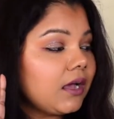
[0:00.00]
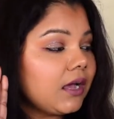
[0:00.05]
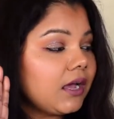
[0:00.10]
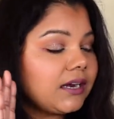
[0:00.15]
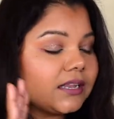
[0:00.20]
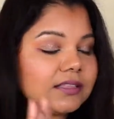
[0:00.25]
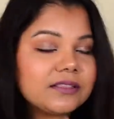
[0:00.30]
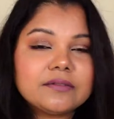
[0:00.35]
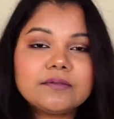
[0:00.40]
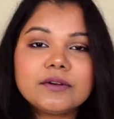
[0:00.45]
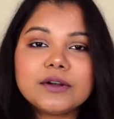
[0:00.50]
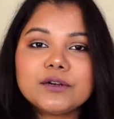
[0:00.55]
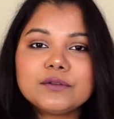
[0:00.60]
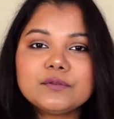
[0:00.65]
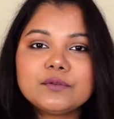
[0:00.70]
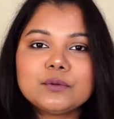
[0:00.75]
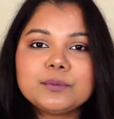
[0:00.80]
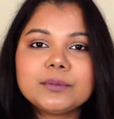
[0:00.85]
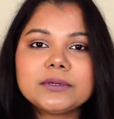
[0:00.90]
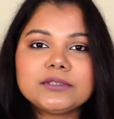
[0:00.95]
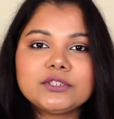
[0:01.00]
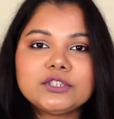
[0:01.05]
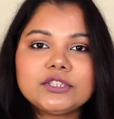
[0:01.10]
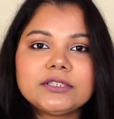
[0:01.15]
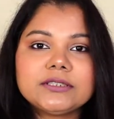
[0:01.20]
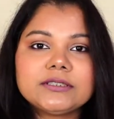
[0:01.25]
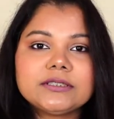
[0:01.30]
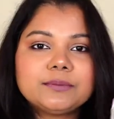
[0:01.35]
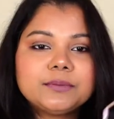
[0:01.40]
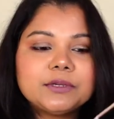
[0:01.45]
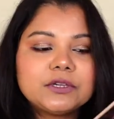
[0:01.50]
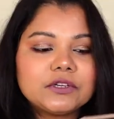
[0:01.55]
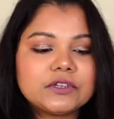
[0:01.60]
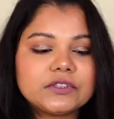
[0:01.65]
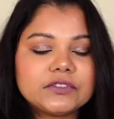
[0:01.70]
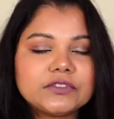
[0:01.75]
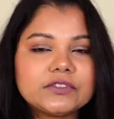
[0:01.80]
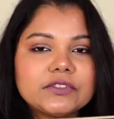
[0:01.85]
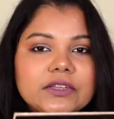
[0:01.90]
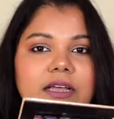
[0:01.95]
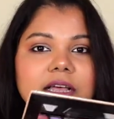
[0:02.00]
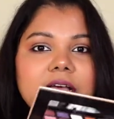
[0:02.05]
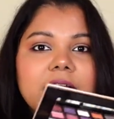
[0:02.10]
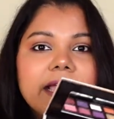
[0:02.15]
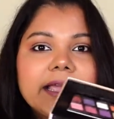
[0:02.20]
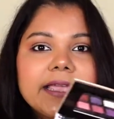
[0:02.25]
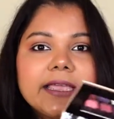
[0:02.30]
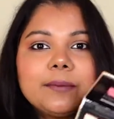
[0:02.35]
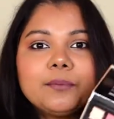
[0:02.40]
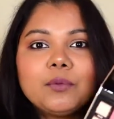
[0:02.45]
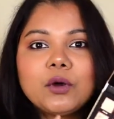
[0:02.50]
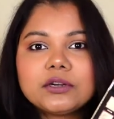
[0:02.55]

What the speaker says: Another wonderful purchase, because I